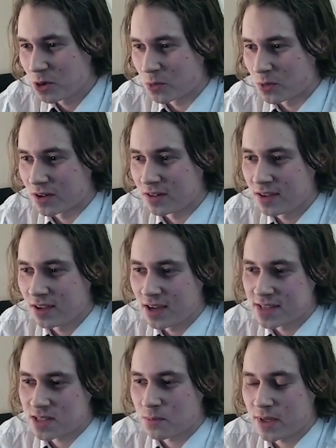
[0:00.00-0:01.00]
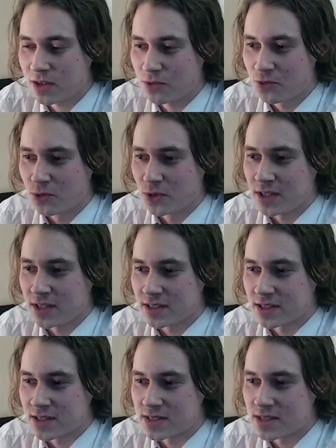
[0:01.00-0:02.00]
Where as I'm painting Fury
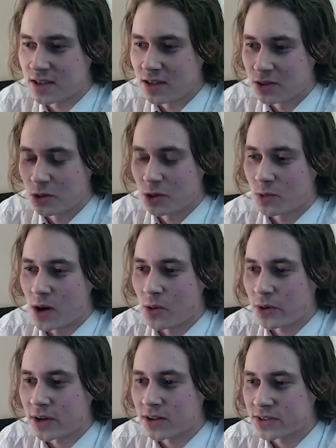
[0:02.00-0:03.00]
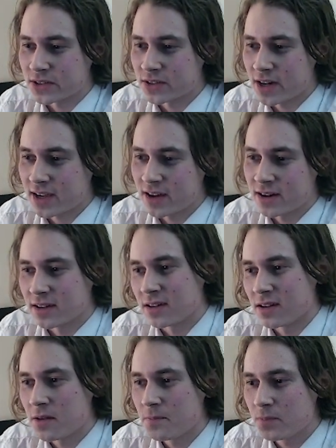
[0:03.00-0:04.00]
that is not a WoW character, I don't